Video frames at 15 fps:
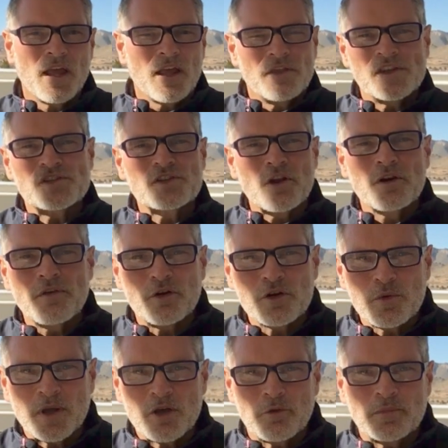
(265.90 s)
This is only a very
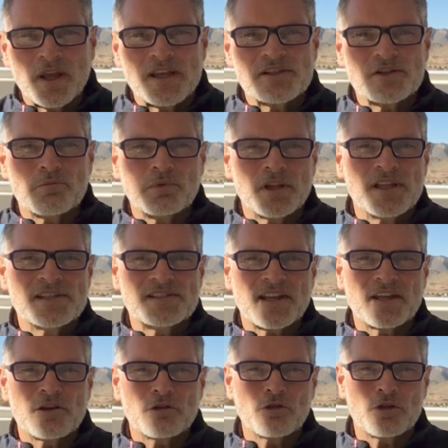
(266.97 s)
quick update, so please
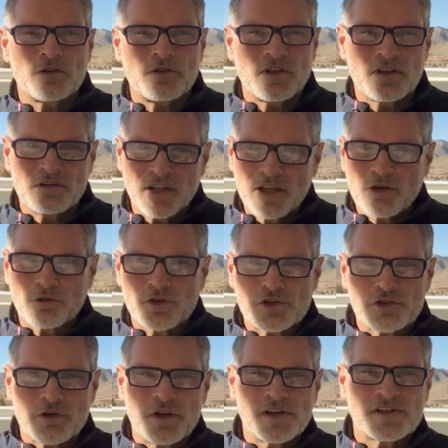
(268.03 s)
take a look at the link on the
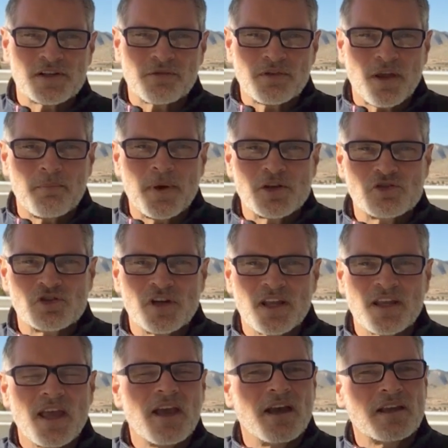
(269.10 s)
screen, as I've kept
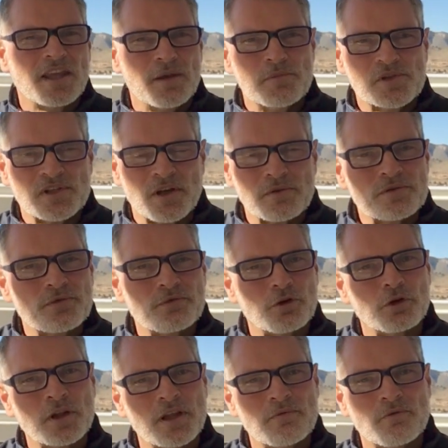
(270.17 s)
mentioning, and keep yourselves
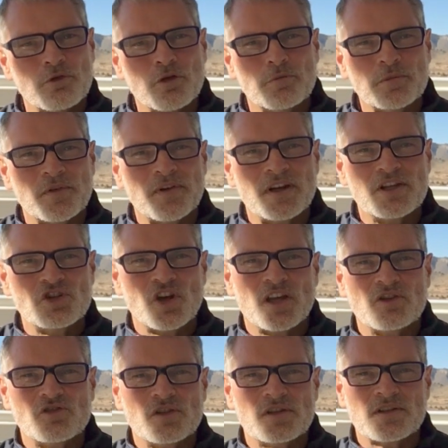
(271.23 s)
fully informed of any
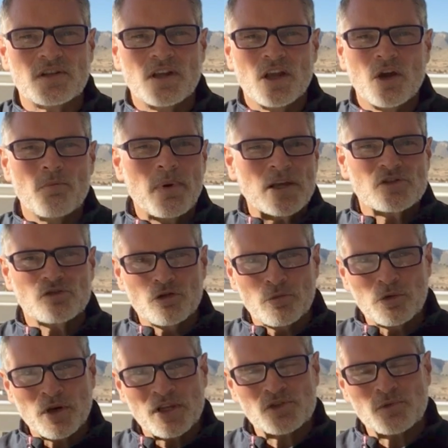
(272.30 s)
changes. Back to
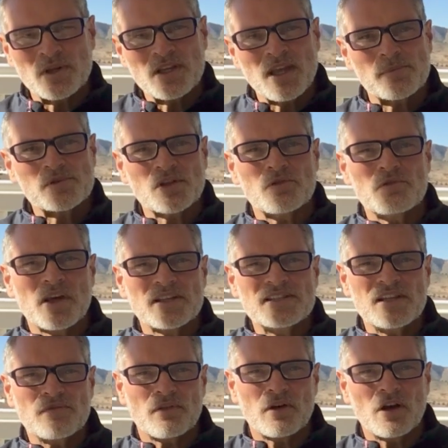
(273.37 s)
normal next week, episode
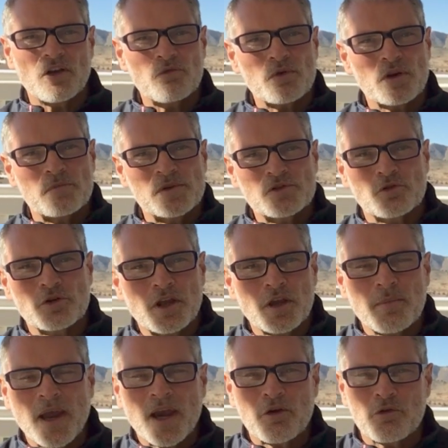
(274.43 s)
95. We're going to be talking
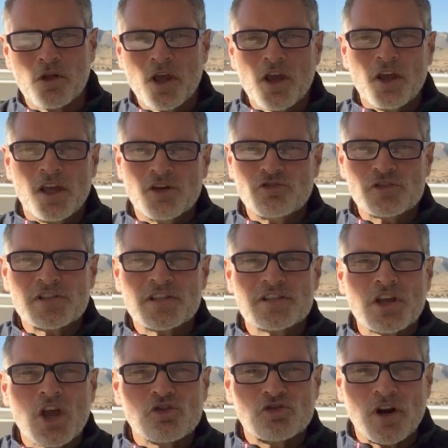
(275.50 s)
about
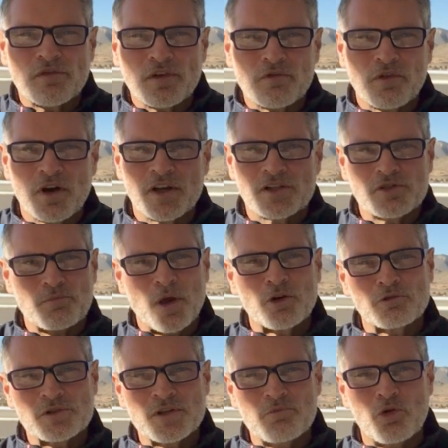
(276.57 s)
interesting traffic fines,
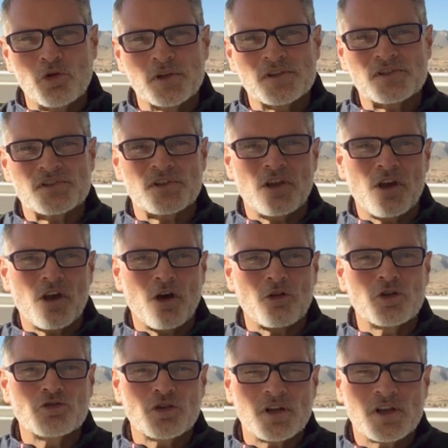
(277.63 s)
penalty points
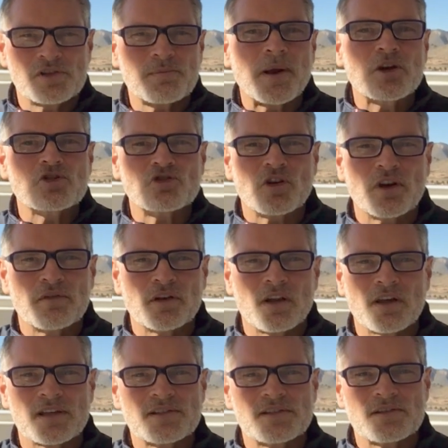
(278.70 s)
on a Spanish driving
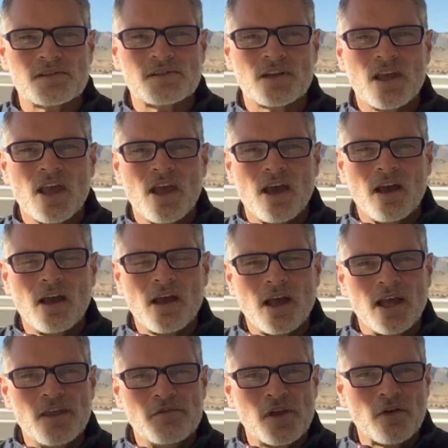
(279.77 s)
licence.
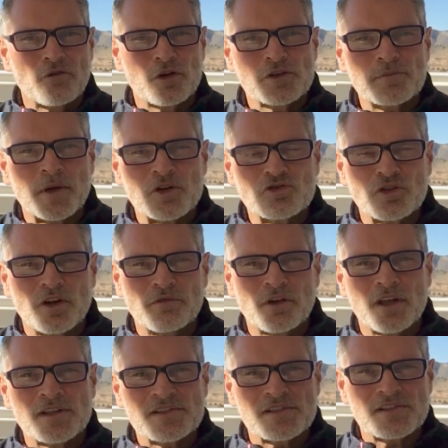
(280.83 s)
If you haven't got a Spanish driving
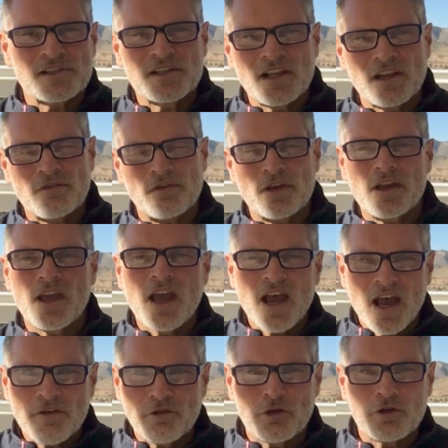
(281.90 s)
licence and you live here,
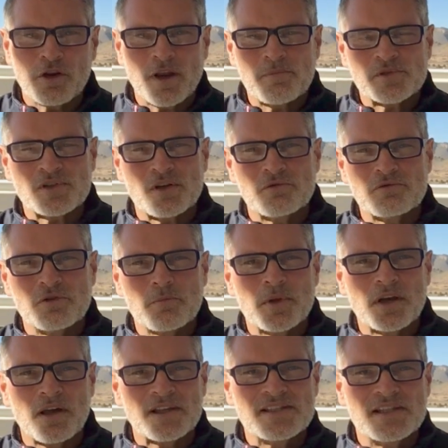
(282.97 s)
have a look at episode number
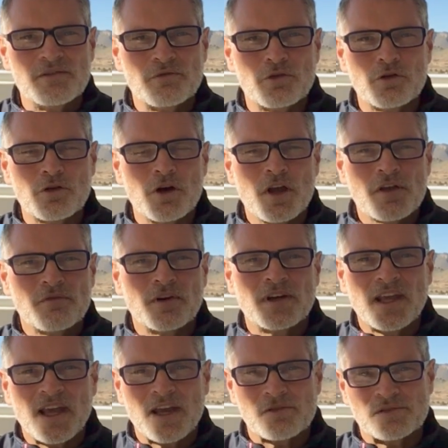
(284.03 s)
94,
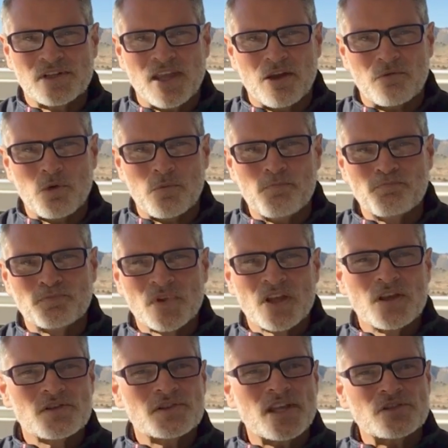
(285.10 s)
find out how to get one.
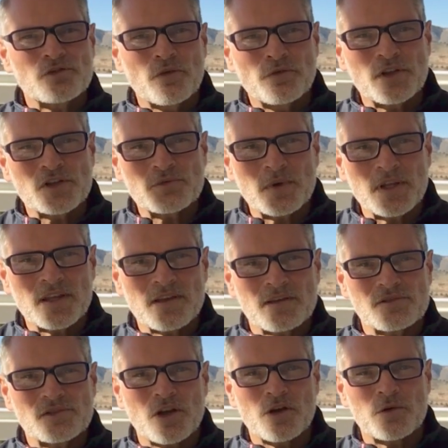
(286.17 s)
So that's all for this week.
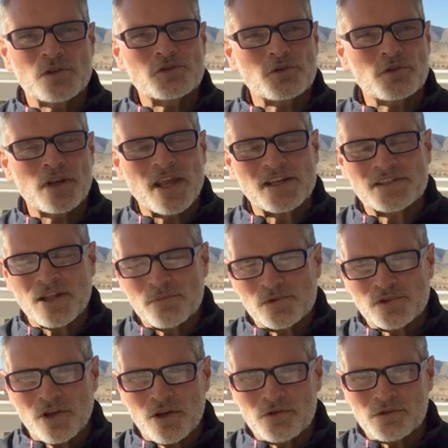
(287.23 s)
So until the next
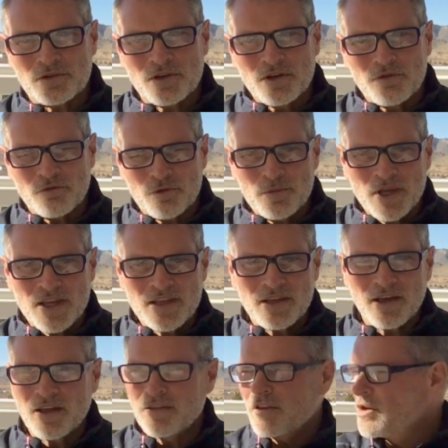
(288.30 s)
episode, from me
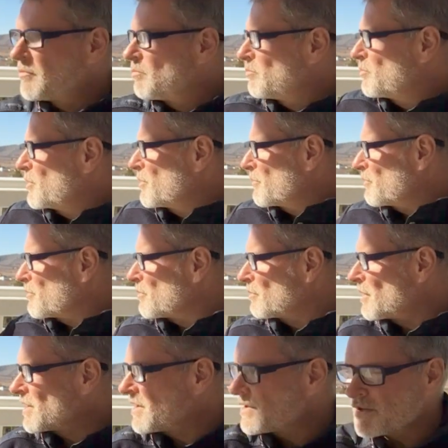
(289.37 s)
and the
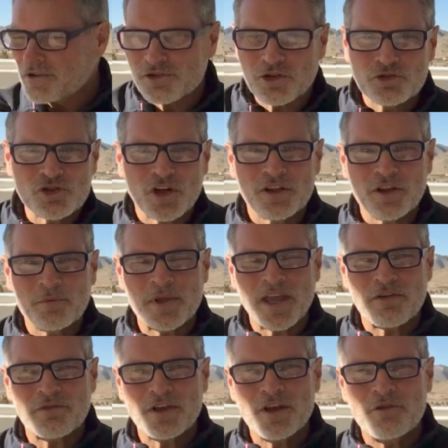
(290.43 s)
beautiful sunshine that we
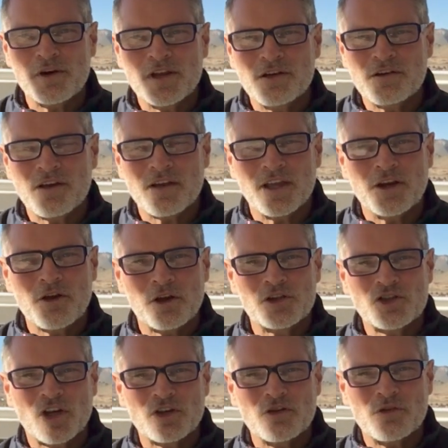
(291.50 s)
have here in early
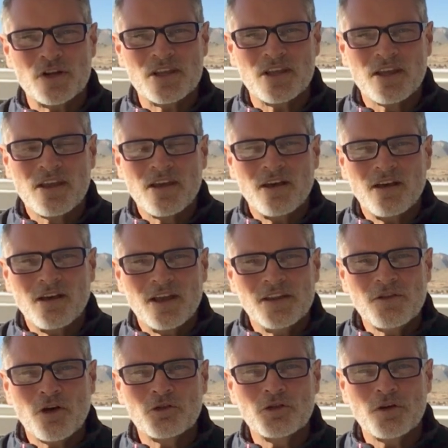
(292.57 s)
January
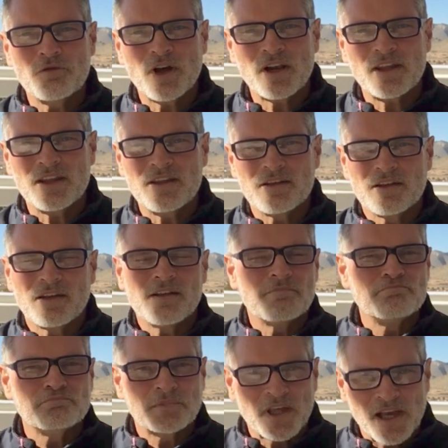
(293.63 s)
in the Hondon Valley,
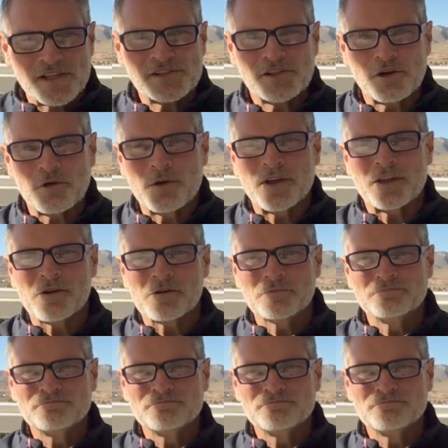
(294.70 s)
hasta luego.